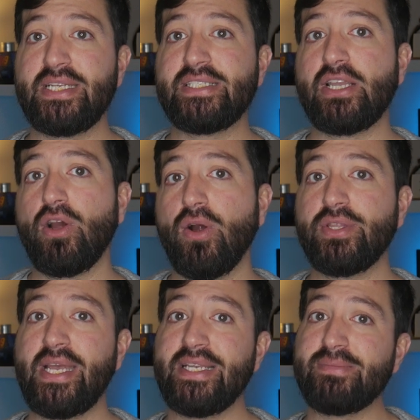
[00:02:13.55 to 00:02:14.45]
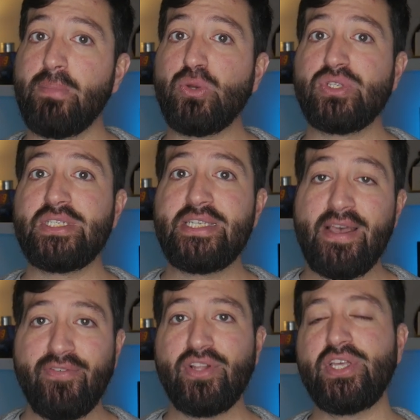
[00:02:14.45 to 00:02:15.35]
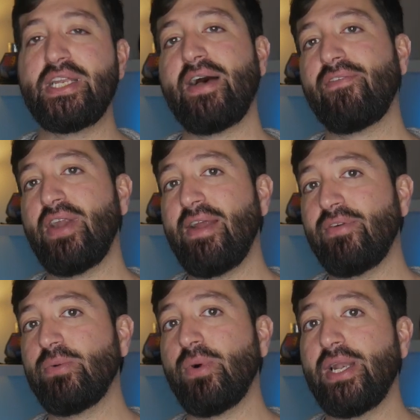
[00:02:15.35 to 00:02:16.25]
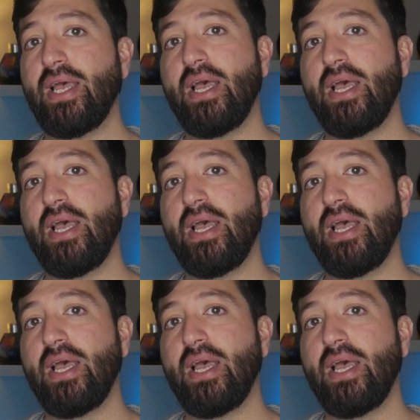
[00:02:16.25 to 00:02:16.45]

is a card that is most definitely not for everyone,